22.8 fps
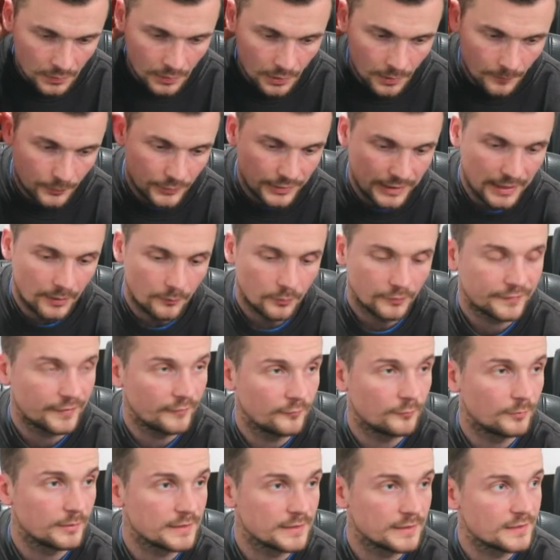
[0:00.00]
But yeah, what's
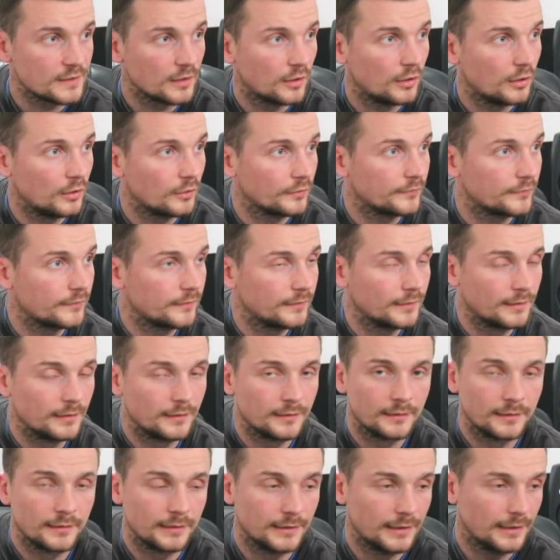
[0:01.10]
everybody's thoughts?
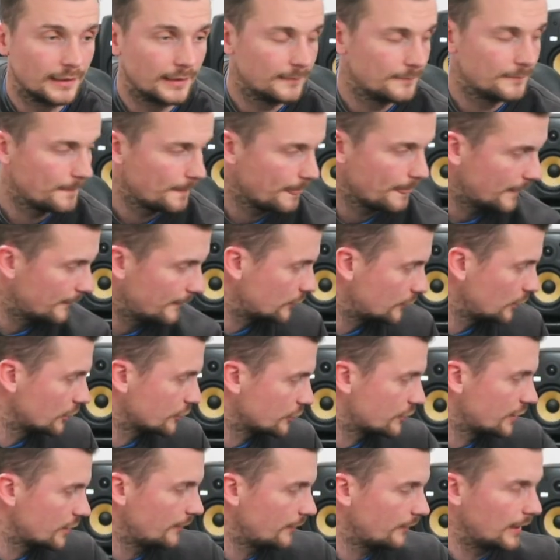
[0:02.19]
I've got a
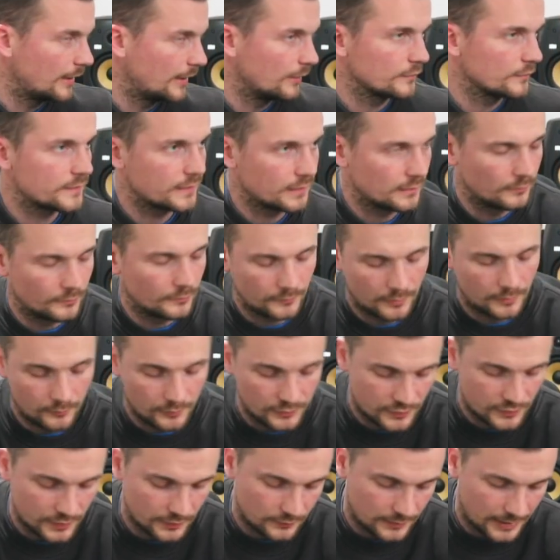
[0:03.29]
shout out to do as well,
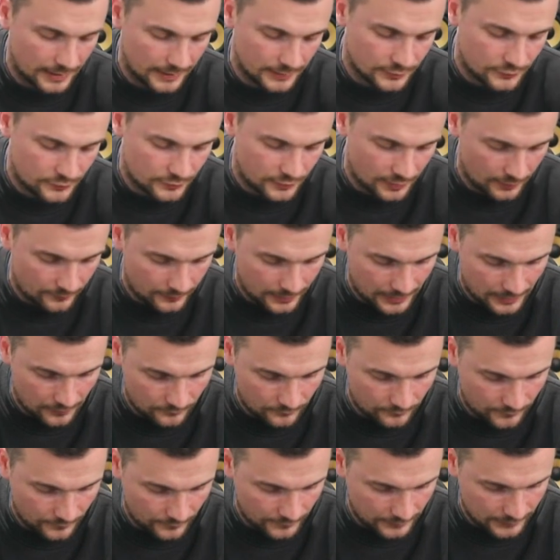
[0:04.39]
which he'll get his shout out
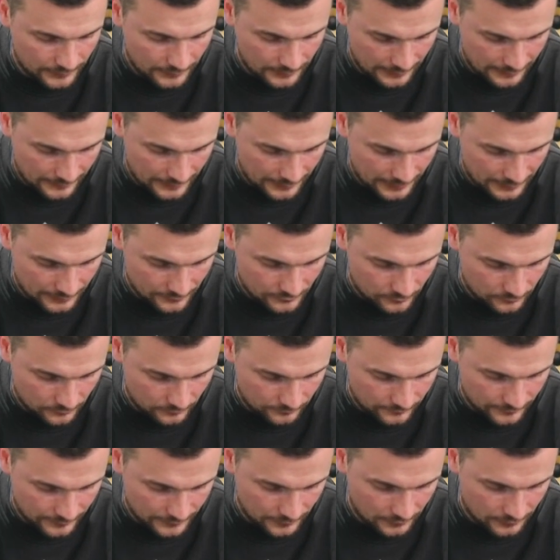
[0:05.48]
for the in the actual
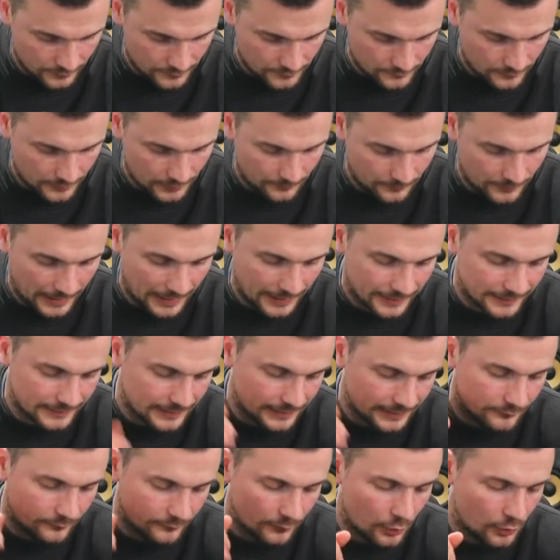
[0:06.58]
video as well. But
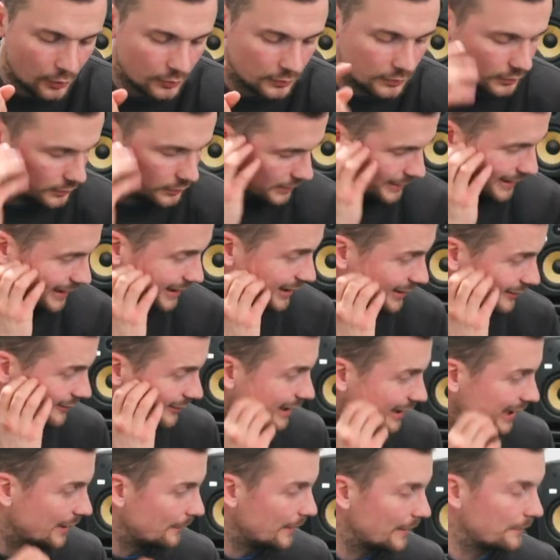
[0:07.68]
Andy Wrong
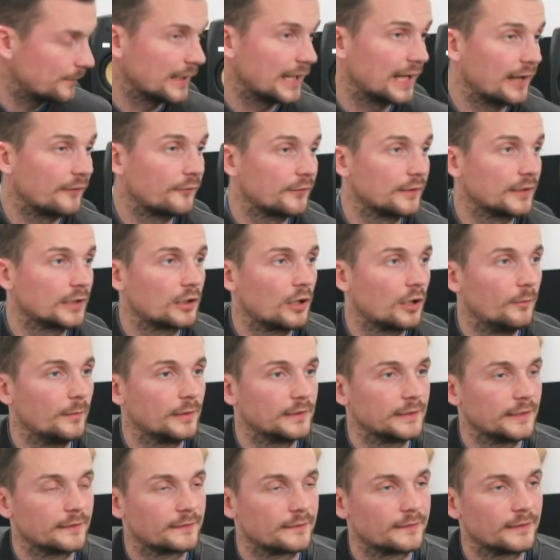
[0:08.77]
really made me laugh in a
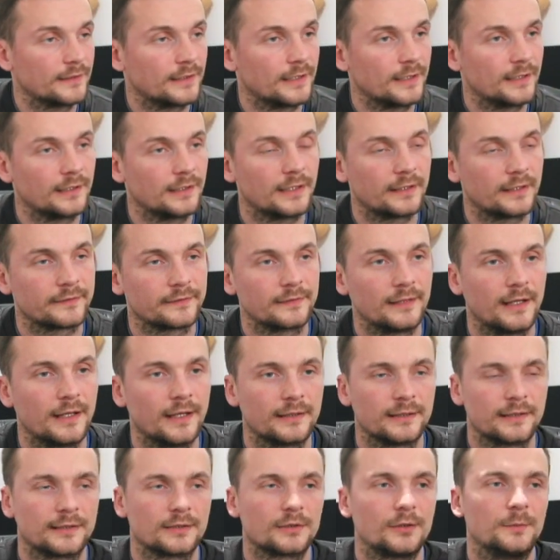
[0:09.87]
comment yesterday, last night.
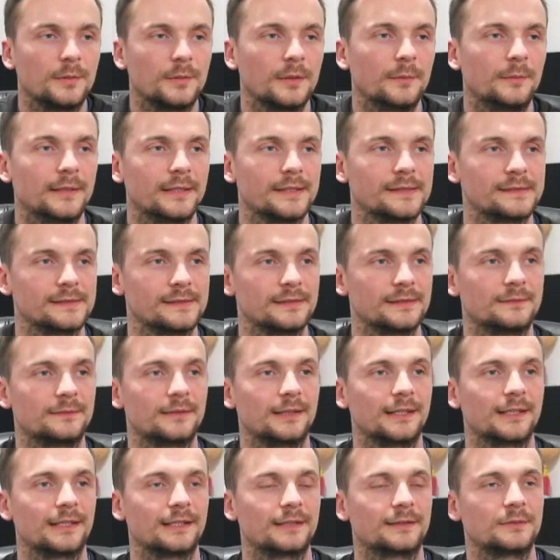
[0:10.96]
I'd had a couple of beers and
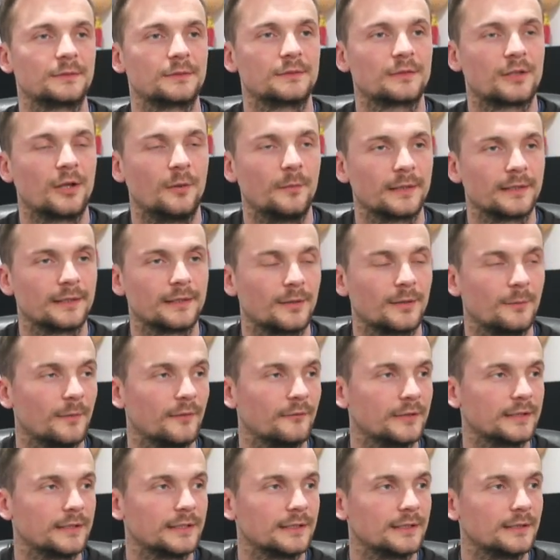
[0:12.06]
he commented on my
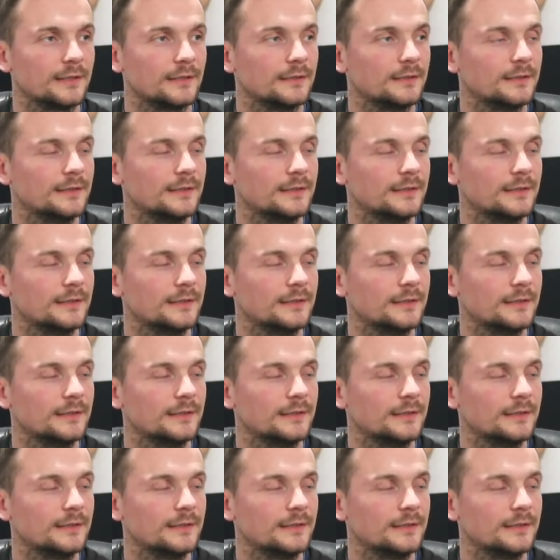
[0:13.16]
video.